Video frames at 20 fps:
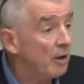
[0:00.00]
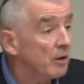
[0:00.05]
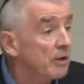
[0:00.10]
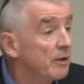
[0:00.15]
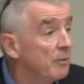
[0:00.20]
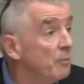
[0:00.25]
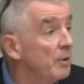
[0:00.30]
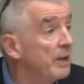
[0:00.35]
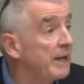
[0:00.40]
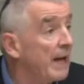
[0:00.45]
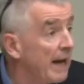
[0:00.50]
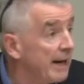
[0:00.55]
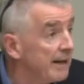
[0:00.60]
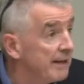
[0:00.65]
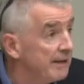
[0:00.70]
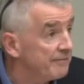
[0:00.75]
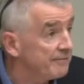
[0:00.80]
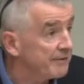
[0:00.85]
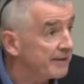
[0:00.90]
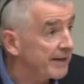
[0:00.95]
we
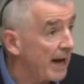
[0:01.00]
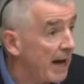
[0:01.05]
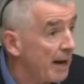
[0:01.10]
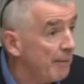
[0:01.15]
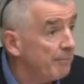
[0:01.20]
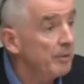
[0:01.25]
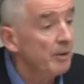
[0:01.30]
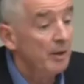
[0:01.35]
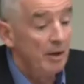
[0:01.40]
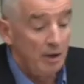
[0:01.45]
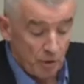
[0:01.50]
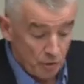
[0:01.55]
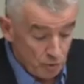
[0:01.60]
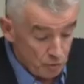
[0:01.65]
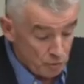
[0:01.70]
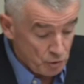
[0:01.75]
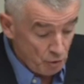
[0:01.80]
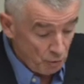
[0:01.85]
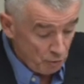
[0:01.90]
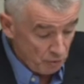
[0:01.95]
can lift the cap.
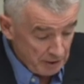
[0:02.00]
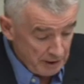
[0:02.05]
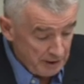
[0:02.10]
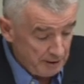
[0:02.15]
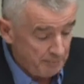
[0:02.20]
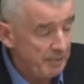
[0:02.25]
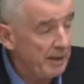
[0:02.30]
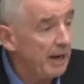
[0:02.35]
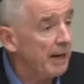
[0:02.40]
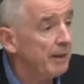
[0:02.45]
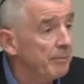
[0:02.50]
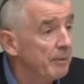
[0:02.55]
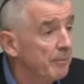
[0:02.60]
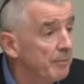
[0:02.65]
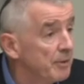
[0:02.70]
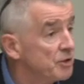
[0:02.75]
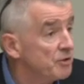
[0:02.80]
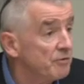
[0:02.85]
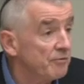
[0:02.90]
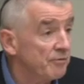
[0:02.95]
You don't need planning
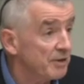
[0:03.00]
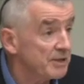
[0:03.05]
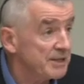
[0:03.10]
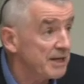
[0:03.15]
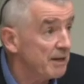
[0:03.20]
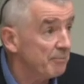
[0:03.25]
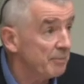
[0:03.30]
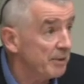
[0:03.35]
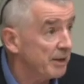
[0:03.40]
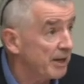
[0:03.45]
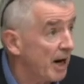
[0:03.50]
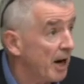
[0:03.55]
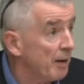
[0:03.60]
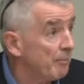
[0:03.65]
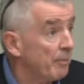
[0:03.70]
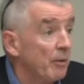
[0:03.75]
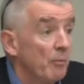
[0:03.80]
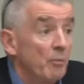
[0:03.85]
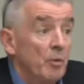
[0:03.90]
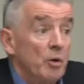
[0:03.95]
permission for a temporary
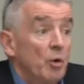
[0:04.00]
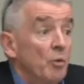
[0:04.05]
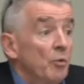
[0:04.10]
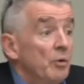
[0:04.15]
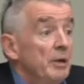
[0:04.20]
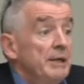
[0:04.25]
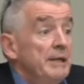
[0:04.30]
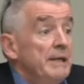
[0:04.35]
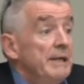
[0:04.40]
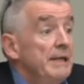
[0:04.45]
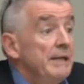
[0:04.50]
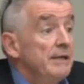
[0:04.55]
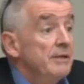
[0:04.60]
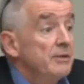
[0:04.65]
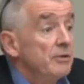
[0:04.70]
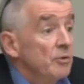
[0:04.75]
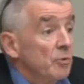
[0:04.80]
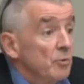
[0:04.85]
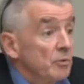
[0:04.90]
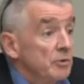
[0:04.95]
car park. We only
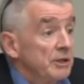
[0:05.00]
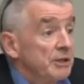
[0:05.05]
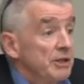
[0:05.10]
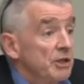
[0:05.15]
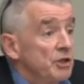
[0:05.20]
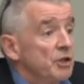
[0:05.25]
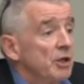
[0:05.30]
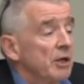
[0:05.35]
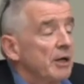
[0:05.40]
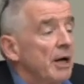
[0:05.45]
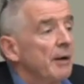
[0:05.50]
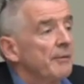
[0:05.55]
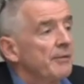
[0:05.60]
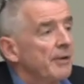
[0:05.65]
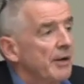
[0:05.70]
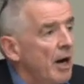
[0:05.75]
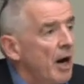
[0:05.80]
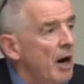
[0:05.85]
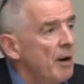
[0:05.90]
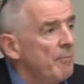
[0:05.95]
need those additional car.
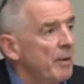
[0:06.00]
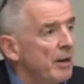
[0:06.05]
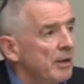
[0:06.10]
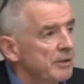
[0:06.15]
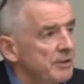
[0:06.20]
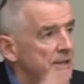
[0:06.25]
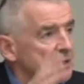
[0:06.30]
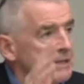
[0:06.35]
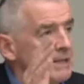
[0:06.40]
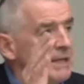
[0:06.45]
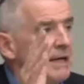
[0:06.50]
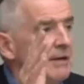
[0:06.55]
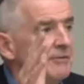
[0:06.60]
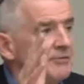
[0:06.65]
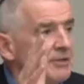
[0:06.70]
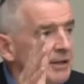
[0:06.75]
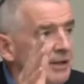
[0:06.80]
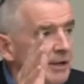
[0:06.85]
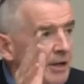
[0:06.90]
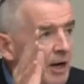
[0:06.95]
The car park, the DAA
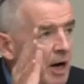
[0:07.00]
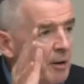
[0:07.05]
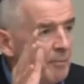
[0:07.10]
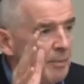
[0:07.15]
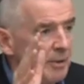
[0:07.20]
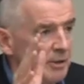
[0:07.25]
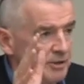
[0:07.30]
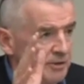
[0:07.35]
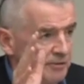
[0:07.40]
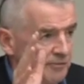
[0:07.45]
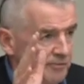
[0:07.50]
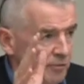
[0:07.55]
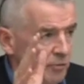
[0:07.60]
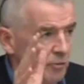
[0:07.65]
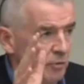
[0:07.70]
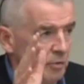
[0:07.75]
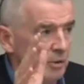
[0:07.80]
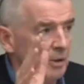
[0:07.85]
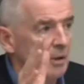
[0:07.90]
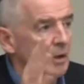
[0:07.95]
have said the car parks are
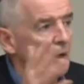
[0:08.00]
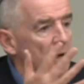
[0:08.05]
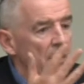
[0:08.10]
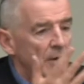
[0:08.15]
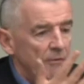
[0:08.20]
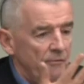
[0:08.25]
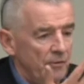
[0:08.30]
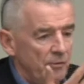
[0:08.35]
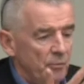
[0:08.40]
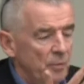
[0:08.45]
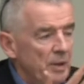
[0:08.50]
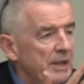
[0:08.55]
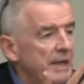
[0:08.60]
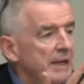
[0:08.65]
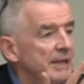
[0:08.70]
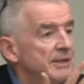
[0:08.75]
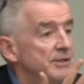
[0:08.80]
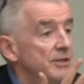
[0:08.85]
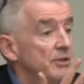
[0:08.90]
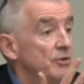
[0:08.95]
full for
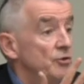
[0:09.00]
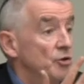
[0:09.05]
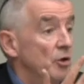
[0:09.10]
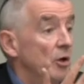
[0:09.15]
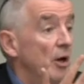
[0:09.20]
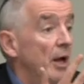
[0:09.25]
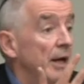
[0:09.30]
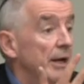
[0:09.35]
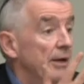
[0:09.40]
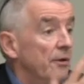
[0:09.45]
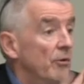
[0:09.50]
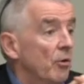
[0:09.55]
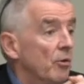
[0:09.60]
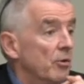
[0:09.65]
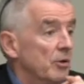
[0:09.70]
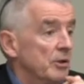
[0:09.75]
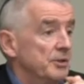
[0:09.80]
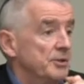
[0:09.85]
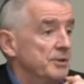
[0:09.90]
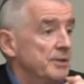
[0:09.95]
weekends in July and
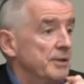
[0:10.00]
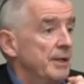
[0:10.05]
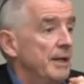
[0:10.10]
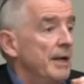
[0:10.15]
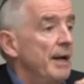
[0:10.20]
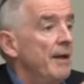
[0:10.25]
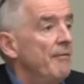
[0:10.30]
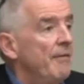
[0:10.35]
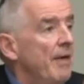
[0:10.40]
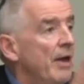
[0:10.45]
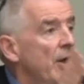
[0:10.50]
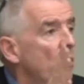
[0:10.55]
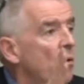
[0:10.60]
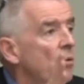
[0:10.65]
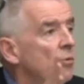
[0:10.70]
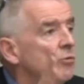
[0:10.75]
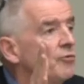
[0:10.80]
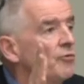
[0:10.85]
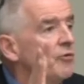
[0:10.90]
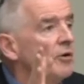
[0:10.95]
August. They
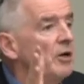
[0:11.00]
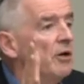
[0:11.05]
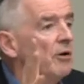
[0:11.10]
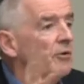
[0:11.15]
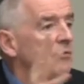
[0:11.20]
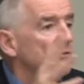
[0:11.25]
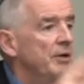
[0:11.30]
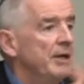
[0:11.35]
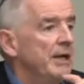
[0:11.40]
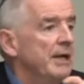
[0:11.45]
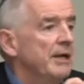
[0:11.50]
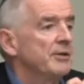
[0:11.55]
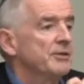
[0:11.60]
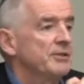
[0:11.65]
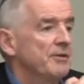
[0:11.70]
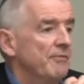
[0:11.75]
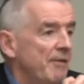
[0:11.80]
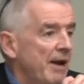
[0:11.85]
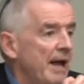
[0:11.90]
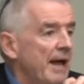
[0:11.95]
own 300
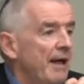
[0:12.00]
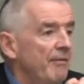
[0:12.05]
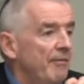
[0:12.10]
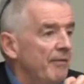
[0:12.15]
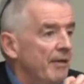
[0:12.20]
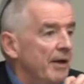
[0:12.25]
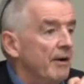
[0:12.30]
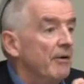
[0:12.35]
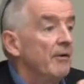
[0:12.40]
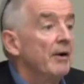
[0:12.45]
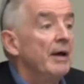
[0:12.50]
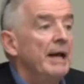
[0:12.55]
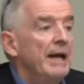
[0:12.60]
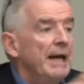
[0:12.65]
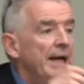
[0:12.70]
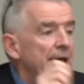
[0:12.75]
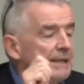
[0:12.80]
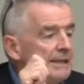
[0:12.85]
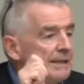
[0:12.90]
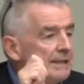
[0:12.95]
acres of land there.
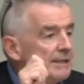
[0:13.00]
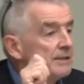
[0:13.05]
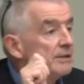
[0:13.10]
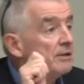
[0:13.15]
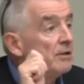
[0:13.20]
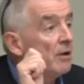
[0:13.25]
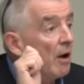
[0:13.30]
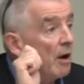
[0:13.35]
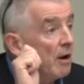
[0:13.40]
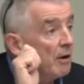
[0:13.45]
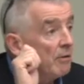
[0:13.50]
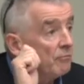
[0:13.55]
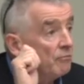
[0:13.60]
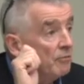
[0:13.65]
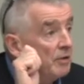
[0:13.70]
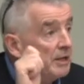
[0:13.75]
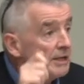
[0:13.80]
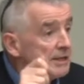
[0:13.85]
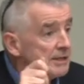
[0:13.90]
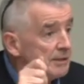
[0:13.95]
It is uh,
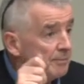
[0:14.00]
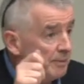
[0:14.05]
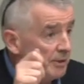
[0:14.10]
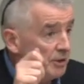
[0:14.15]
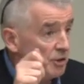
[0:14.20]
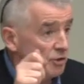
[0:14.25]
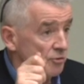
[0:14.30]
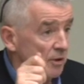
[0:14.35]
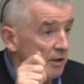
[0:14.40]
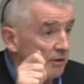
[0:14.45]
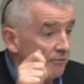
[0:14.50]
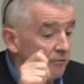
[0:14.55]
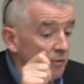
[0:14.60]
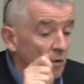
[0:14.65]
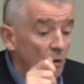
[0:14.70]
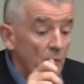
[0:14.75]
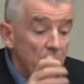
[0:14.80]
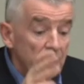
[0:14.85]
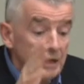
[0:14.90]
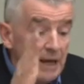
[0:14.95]
reasonably
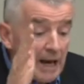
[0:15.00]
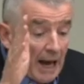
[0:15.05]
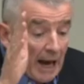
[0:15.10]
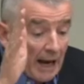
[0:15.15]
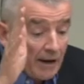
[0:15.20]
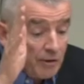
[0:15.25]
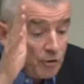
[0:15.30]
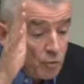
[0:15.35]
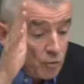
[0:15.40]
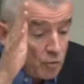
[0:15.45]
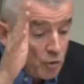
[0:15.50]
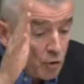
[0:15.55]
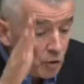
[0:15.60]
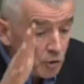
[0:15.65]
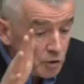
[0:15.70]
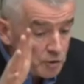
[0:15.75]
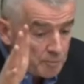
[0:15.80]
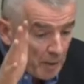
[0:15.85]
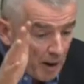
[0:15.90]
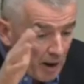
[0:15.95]
straightforward, Again, and you
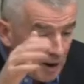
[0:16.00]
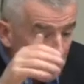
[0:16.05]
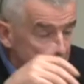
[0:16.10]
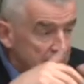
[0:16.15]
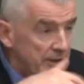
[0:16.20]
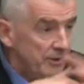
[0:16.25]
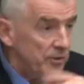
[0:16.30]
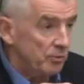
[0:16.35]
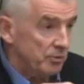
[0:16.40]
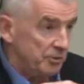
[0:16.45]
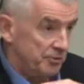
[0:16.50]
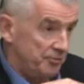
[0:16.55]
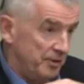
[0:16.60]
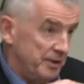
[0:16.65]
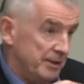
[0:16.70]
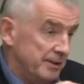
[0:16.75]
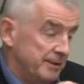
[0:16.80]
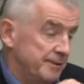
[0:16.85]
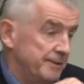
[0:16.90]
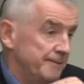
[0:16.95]
Chairman, could park I, in those I just
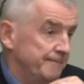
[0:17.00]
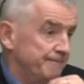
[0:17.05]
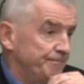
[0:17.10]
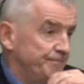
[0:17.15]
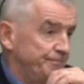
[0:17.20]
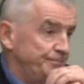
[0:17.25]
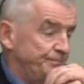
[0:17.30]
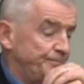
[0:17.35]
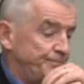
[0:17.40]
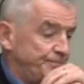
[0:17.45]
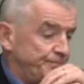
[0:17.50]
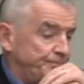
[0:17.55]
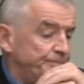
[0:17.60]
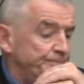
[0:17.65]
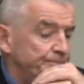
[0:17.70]
fields. Point out, uh, Mr.